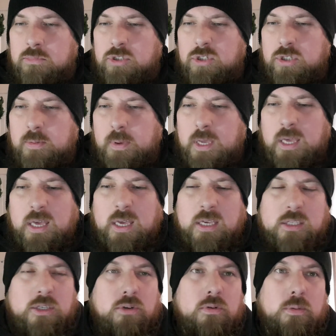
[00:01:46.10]
just to make it
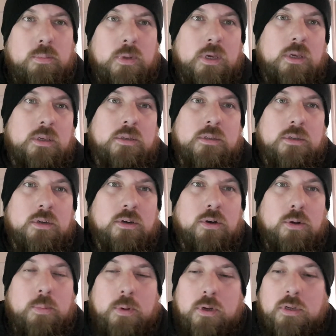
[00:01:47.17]
easier on me, I've
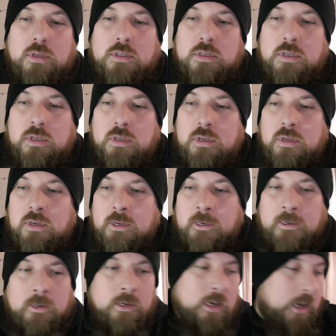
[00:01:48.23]
got to be honest.
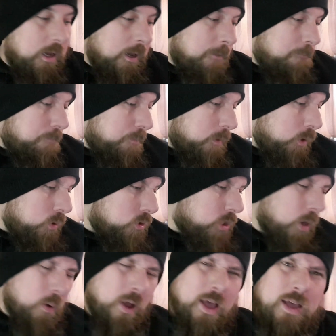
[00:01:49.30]

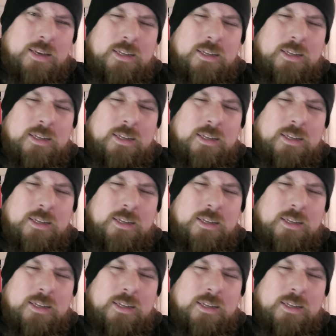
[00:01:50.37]
Also,